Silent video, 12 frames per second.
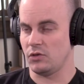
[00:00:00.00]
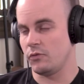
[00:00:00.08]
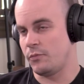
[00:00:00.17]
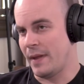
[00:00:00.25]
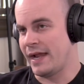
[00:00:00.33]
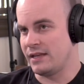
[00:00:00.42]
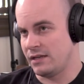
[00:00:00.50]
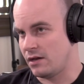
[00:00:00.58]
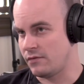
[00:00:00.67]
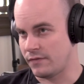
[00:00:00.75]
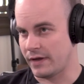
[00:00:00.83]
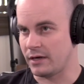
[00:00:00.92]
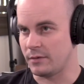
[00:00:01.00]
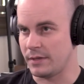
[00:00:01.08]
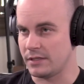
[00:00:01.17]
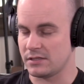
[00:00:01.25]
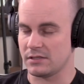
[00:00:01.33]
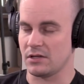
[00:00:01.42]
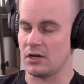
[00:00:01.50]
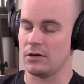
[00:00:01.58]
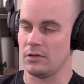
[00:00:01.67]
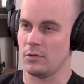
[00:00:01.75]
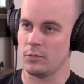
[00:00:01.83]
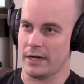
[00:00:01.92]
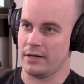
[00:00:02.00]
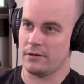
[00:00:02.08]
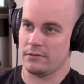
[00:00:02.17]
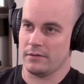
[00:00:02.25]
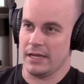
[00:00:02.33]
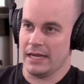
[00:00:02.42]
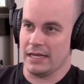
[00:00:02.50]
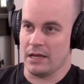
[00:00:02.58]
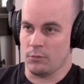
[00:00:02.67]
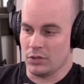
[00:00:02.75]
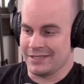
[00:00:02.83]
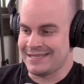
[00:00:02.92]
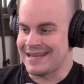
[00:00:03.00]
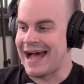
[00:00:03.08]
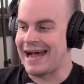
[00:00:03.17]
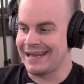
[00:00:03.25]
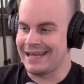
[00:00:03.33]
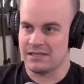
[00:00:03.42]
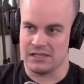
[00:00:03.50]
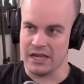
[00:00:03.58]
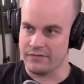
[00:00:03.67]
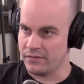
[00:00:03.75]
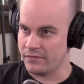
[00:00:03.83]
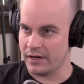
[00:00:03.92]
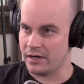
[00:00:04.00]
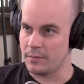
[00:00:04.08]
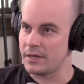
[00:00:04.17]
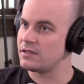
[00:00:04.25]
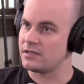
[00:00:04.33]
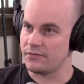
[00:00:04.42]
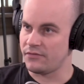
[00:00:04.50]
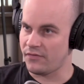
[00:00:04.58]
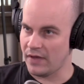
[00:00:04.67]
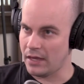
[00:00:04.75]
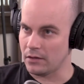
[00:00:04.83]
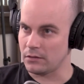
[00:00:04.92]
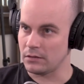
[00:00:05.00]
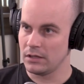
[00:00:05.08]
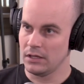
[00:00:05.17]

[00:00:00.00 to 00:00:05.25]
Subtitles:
you've been in environments, Carlo, where it was not a safe environment to fail.